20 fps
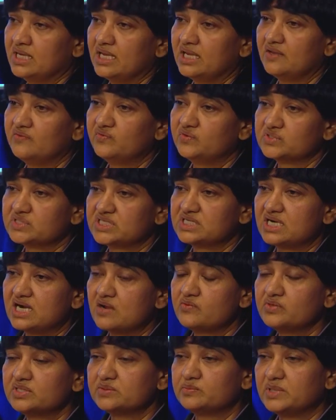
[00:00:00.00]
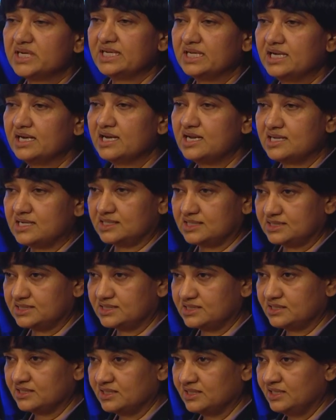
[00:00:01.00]
If you're surrounded by
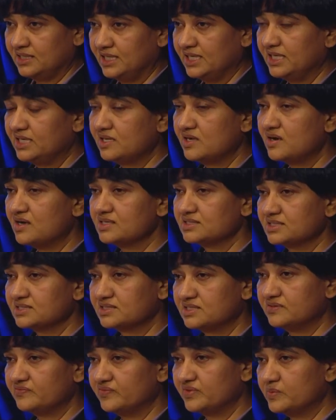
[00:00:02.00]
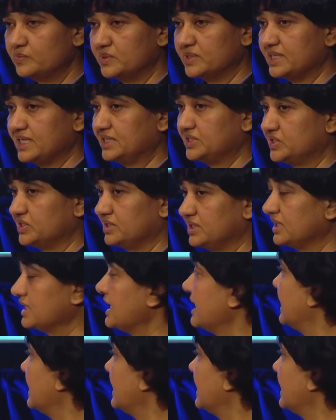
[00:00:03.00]
glass, it causes reverberation